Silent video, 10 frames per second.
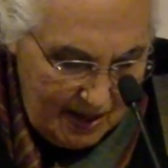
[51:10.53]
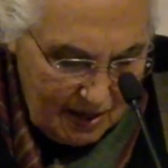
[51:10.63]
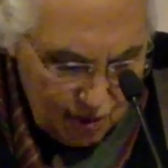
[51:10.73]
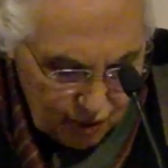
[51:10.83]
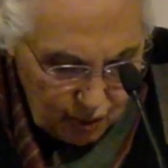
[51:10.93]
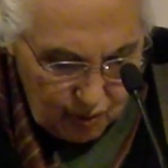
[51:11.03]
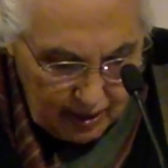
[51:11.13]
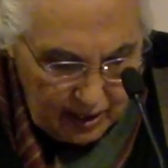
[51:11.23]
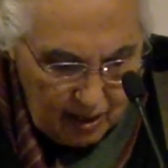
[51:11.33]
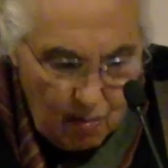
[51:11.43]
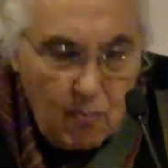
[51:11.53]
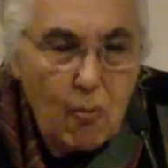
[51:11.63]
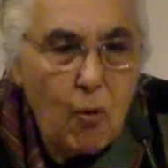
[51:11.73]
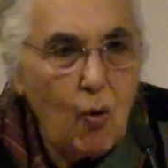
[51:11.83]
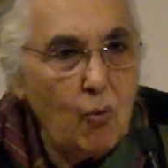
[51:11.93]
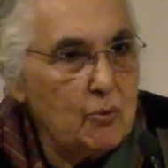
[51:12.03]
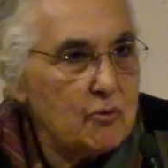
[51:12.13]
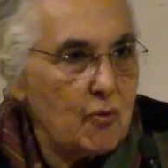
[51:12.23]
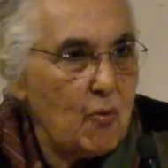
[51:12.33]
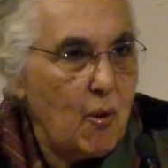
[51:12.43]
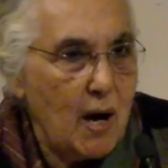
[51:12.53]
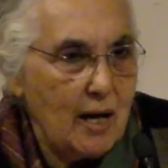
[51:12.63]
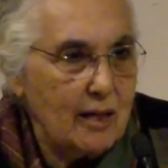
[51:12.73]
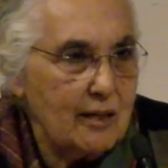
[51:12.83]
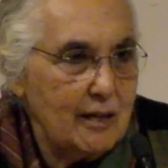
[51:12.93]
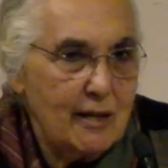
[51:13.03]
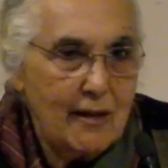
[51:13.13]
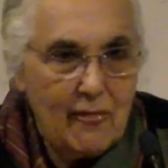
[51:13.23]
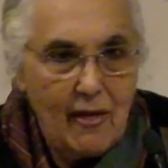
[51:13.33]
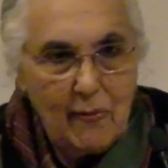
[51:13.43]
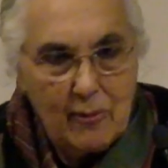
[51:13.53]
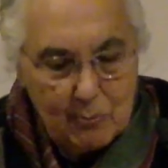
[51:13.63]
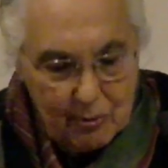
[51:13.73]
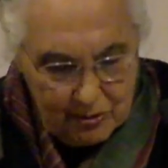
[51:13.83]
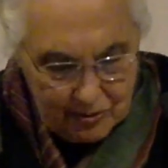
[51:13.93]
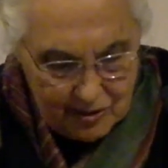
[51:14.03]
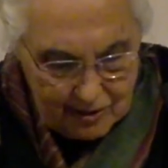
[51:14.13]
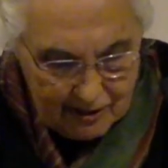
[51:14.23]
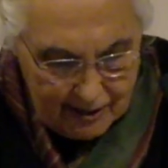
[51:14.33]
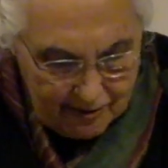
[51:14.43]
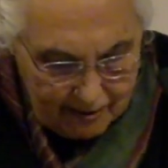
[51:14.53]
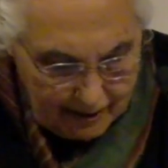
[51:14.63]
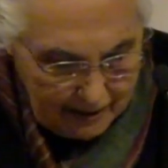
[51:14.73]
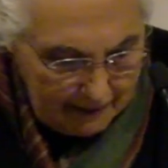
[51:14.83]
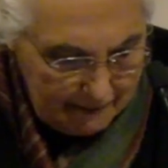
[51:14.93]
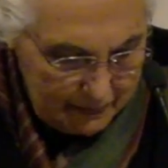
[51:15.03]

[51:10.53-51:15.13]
and surely more was required than the Protestant ethic.